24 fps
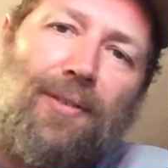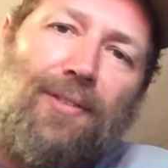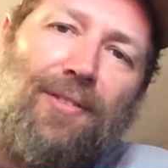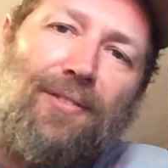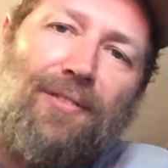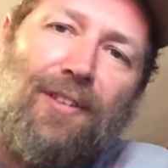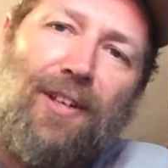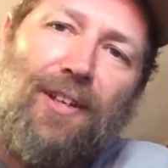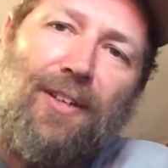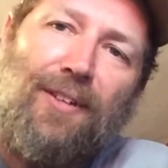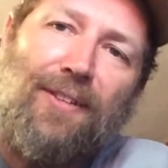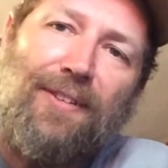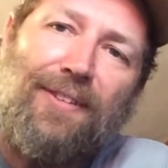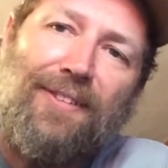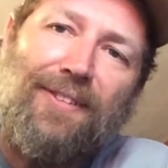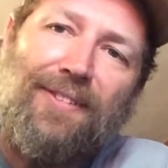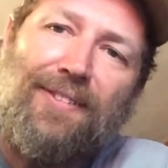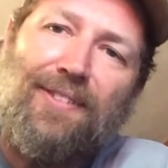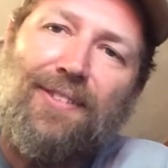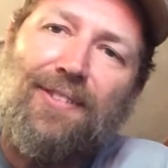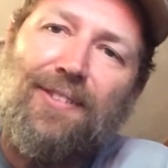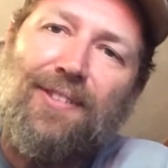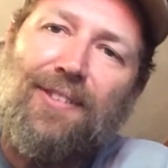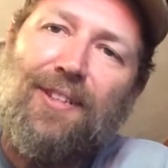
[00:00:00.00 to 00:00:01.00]

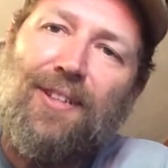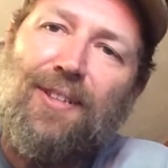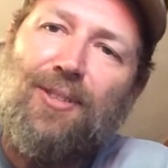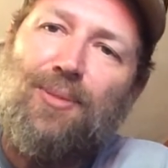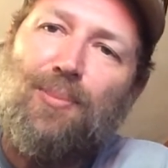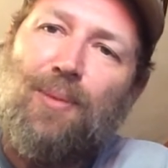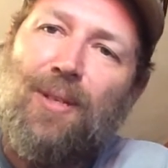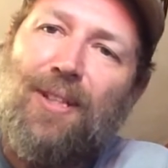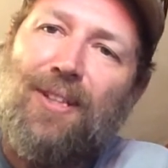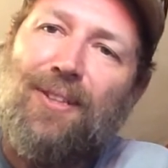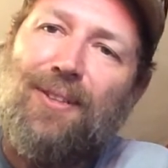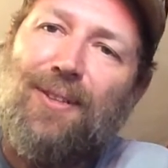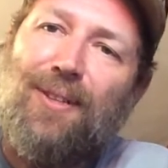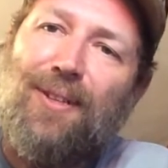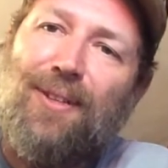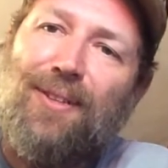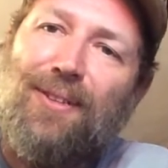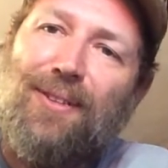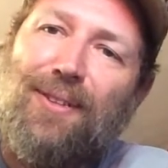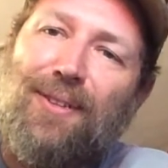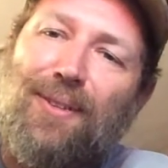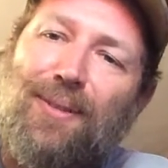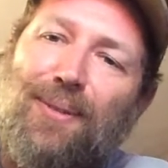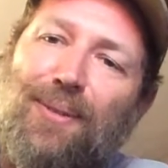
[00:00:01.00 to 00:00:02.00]
violins and such, make it
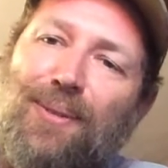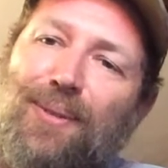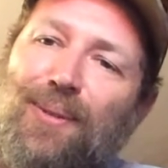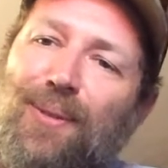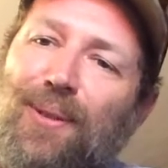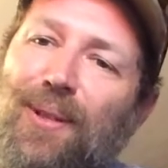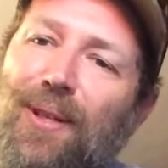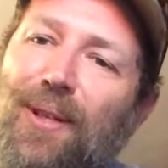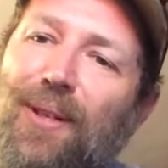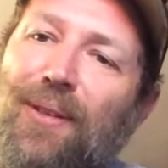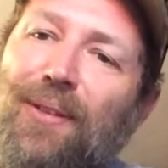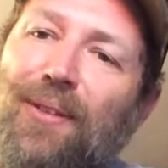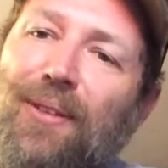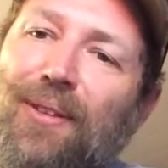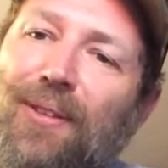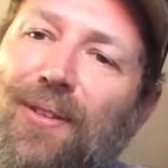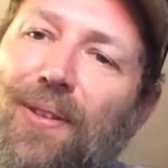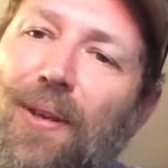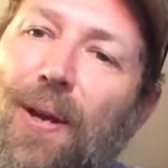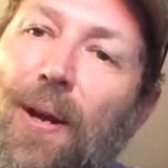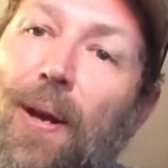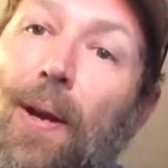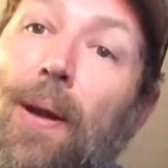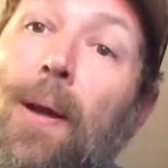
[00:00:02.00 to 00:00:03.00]
hard to hear what's going on the
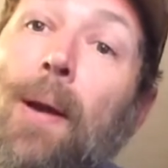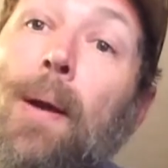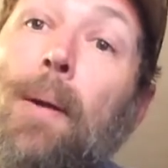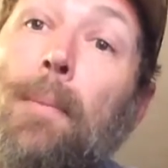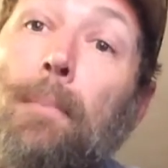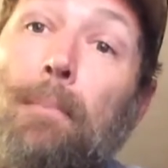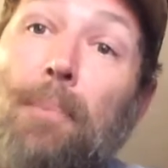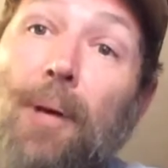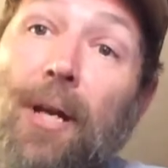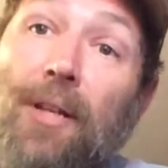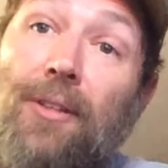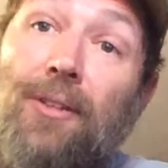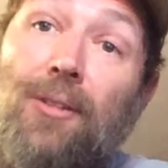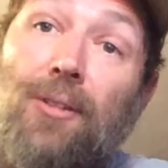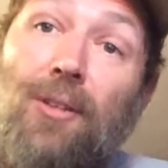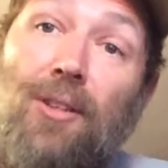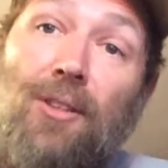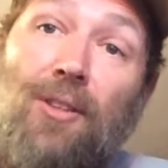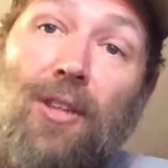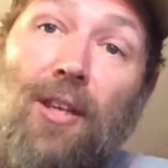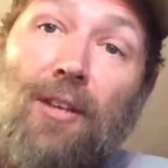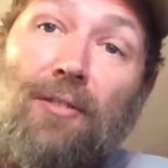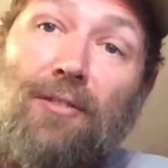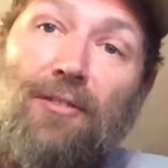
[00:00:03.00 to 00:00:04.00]
guitar. But you
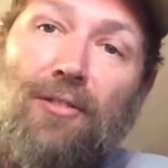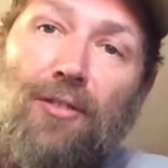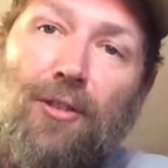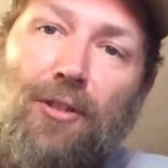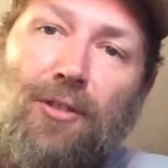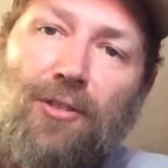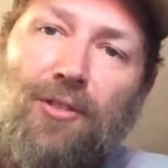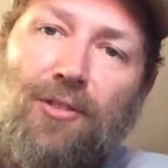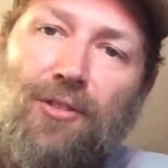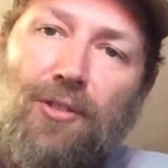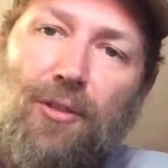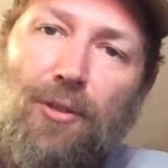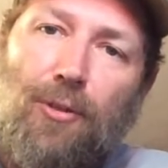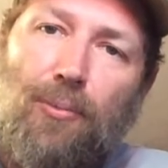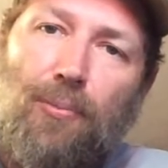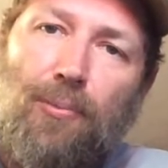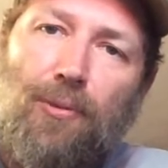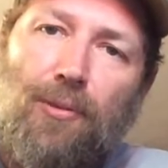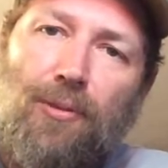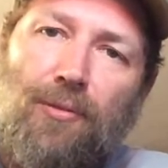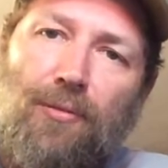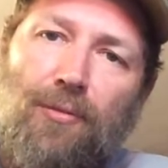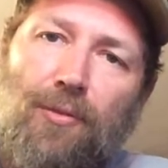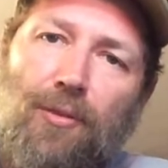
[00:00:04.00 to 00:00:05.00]
get that first
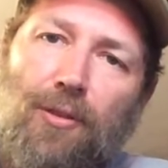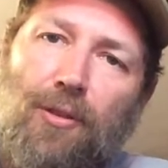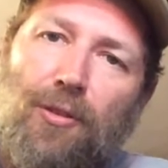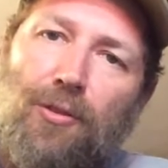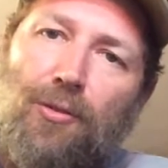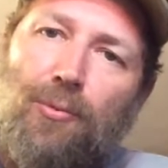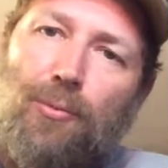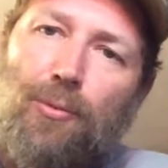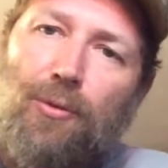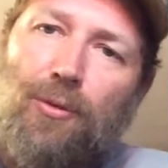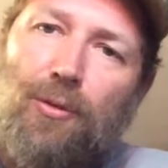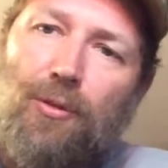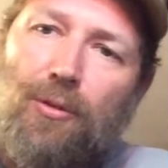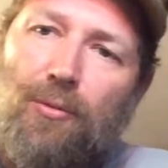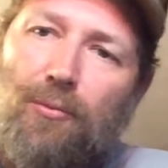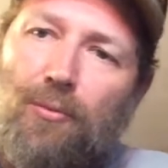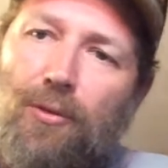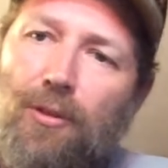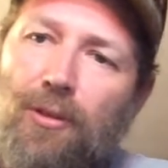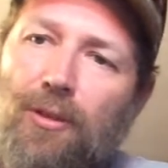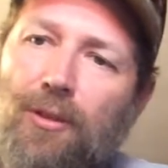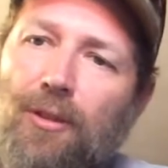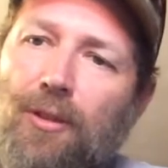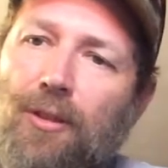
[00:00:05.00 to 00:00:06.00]
opening verse where you can
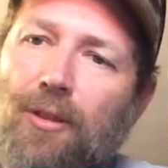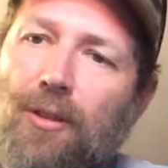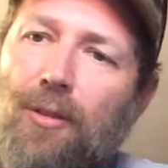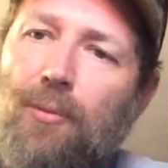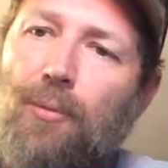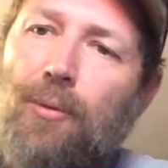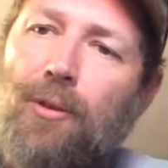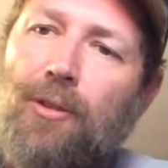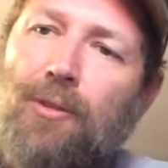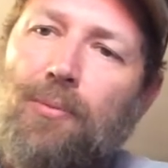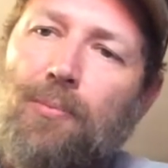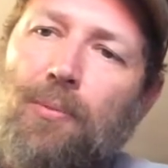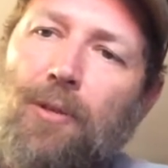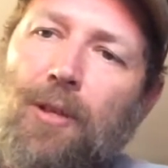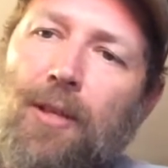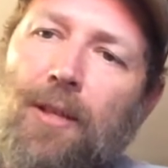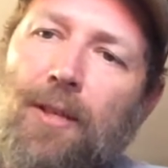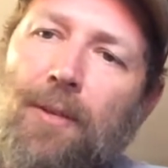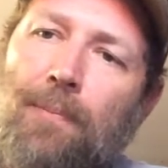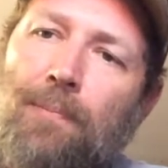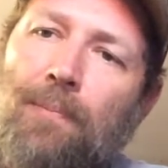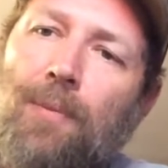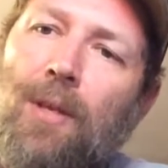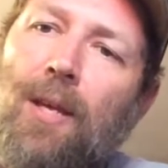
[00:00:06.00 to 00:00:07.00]
really hear what he's
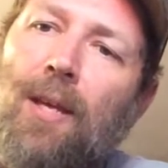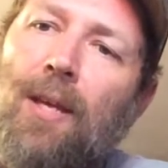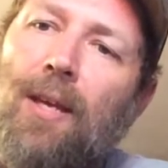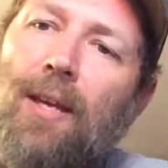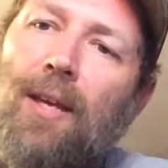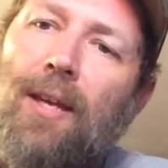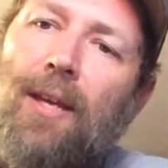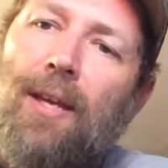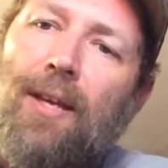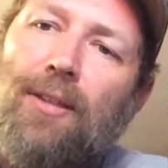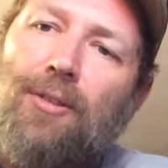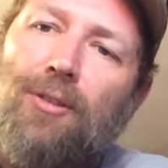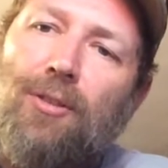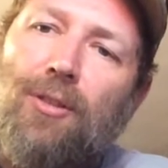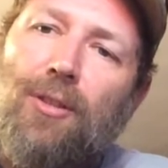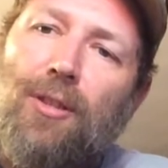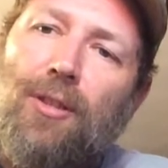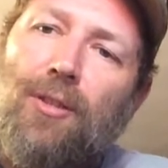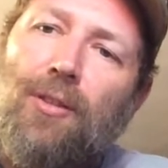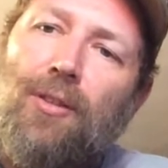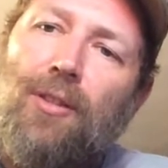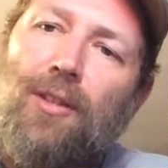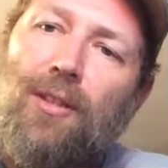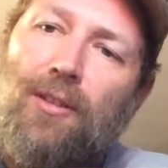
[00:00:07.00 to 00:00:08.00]
playing, and you
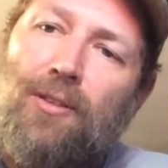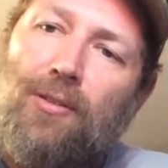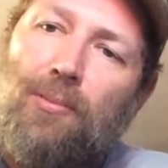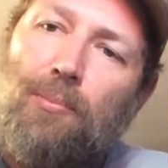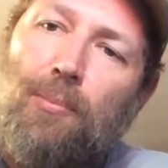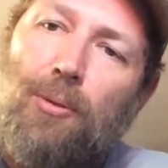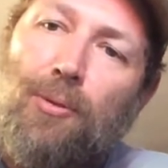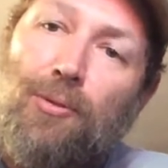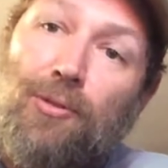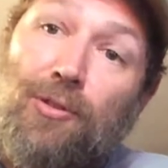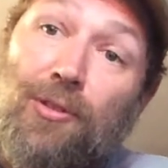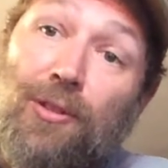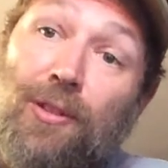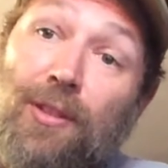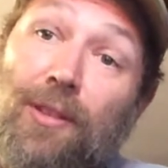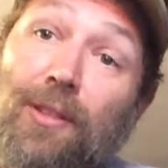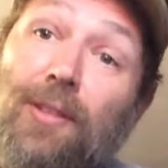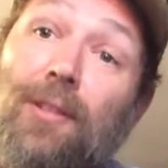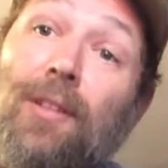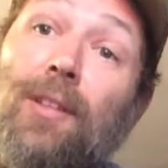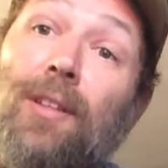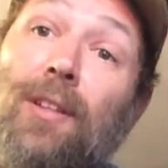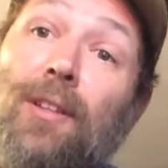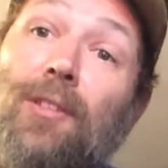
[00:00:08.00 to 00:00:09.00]
get this, mostly
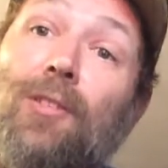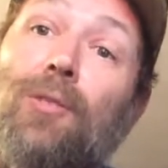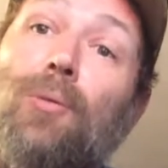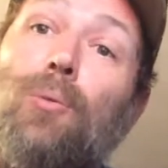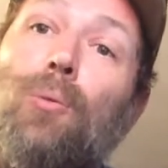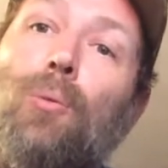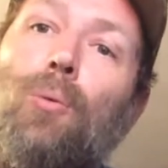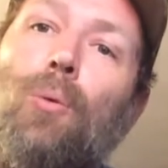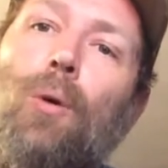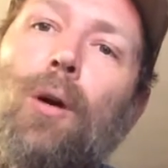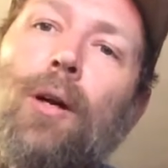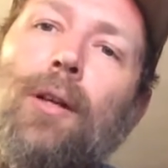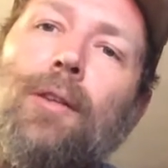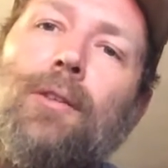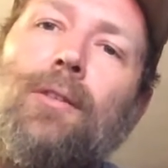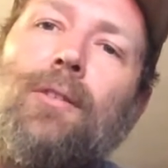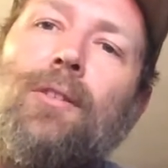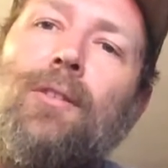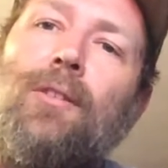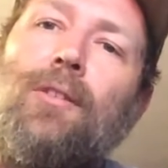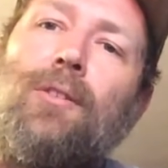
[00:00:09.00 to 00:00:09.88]
this. 1,